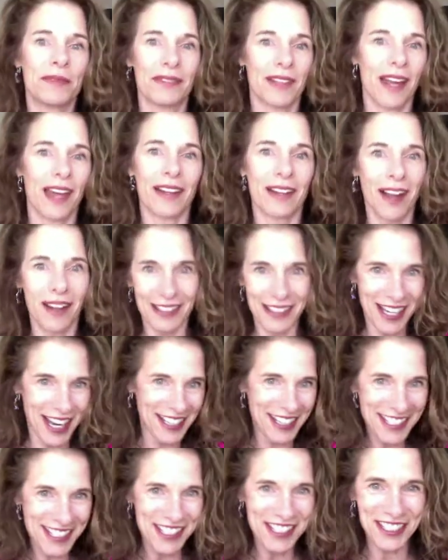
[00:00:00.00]
not
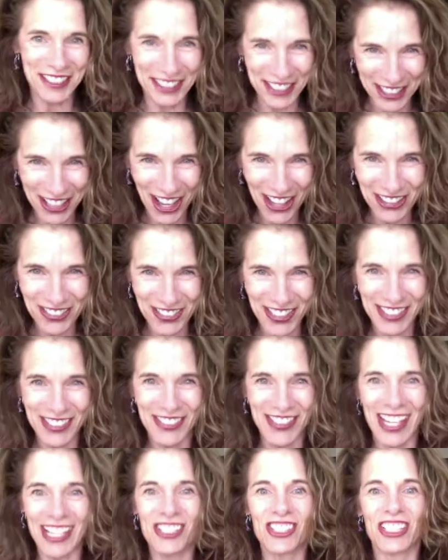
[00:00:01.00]
necessarily a college
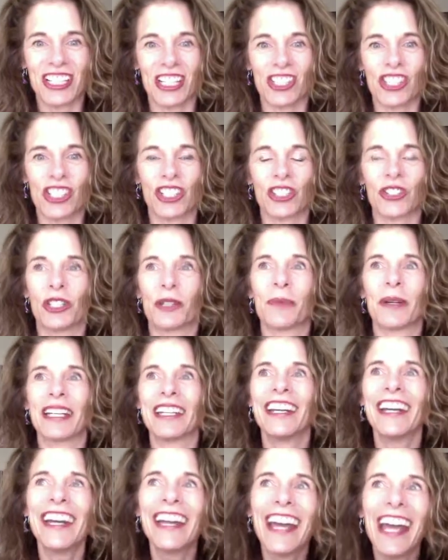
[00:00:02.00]
education degree, but
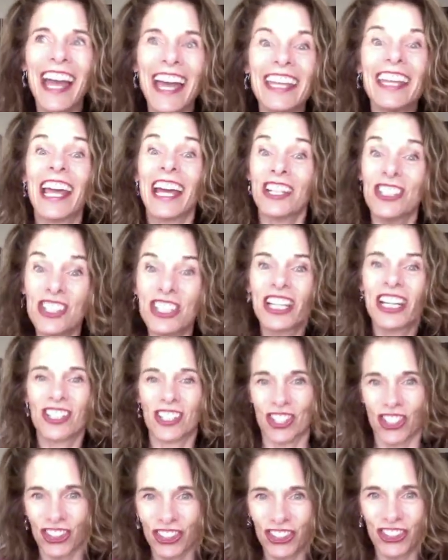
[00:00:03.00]
an
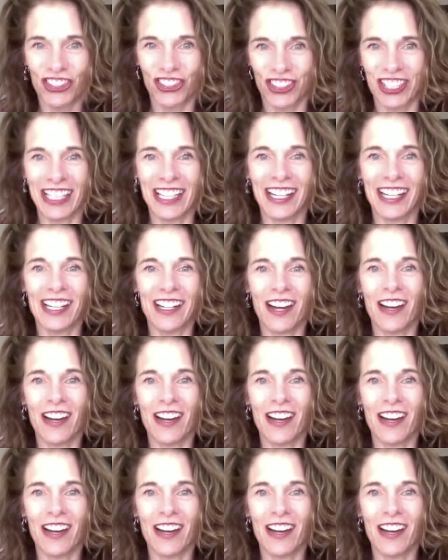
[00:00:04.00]
educational degree,